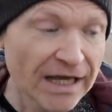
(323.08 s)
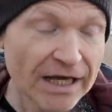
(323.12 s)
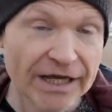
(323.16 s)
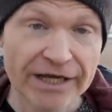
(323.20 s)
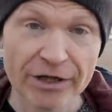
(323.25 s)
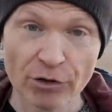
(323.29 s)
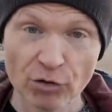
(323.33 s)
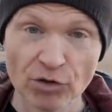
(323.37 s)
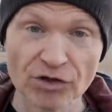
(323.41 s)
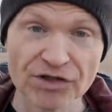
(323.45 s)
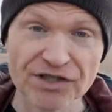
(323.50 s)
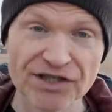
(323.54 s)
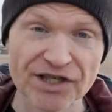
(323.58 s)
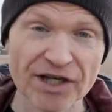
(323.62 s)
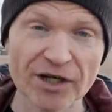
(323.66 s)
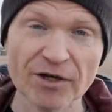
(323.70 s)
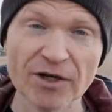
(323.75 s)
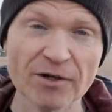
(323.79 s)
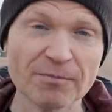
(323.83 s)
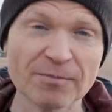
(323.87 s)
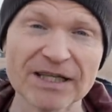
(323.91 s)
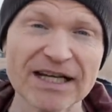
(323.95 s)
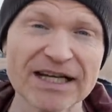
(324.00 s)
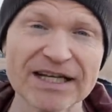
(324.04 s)
It also
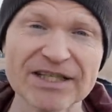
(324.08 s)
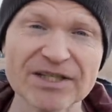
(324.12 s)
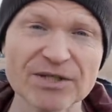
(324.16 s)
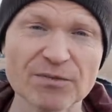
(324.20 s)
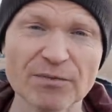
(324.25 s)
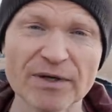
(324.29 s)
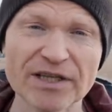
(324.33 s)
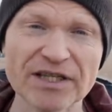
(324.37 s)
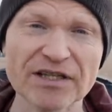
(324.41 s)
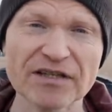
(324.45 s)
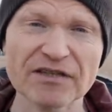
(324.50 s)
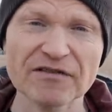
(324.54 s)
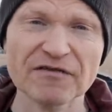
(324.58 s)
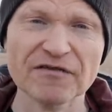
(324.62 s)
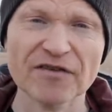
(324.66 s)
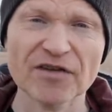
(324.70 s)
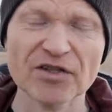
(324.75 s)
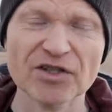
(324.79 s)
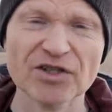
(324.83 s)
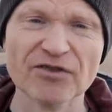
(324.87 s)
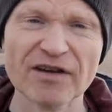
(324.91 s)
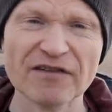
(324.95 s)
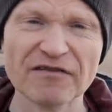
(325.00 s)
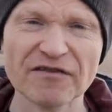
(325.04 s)
applies when you're
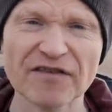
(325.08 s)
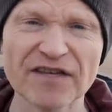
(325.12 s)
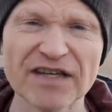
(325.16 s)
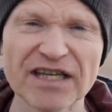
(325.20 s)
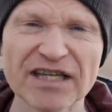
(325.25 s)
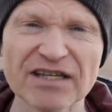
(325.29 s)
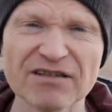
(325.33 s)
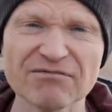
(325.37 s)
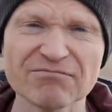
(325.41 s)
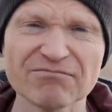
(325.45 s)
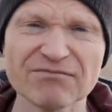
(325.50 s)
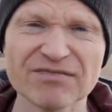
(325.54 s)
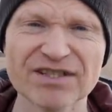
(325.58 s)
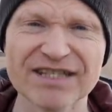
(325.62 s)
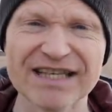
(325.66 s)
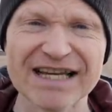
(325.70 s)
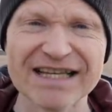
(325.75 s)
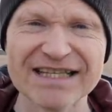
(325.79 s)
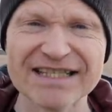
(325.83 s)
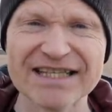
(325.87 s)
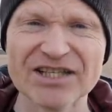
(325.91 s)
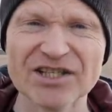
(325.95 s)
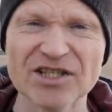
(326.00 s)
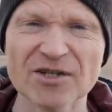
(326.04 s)
photographing
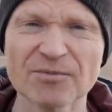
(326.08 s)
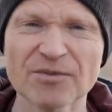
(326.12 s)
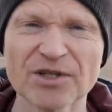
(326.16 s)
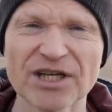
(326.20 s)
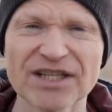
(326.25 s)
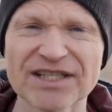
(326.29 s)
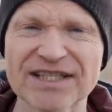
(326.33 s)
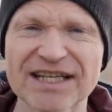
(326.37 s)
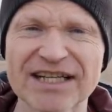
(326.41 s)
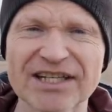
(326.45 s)
static subjects.